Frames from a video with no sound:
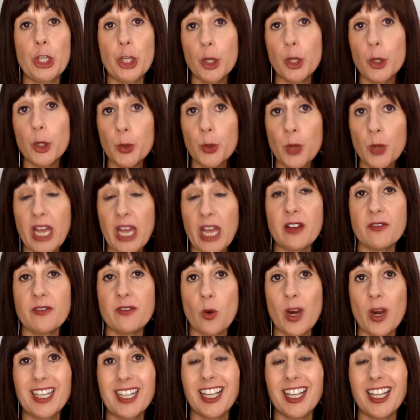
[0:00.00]
you and
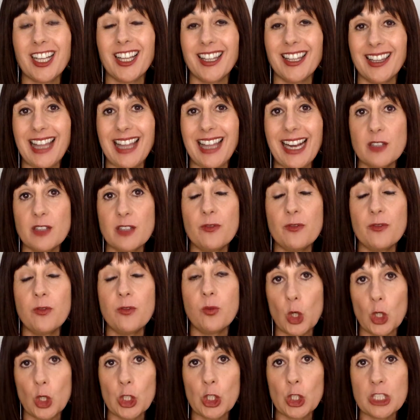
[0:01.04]
avoid collective
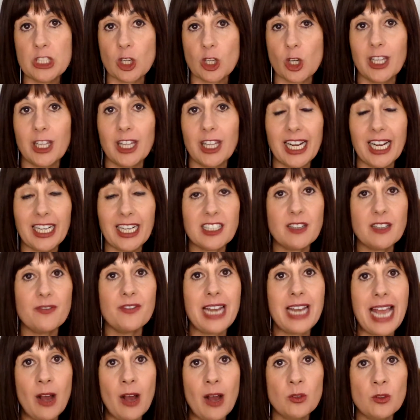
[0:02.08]
words, collective
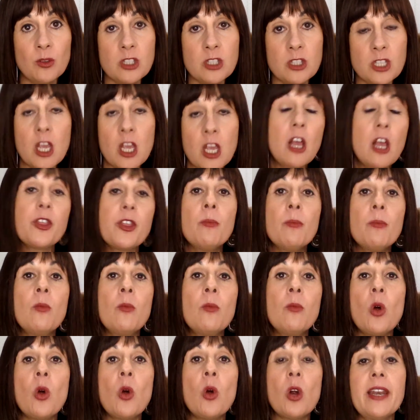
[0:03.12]
nouns, the
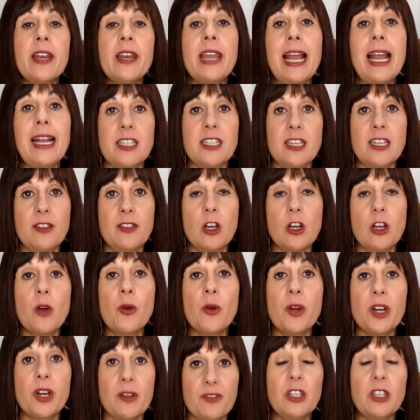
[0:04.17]
more connected they're
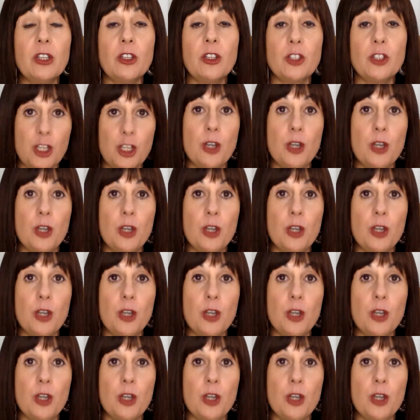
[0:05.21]
going to feel to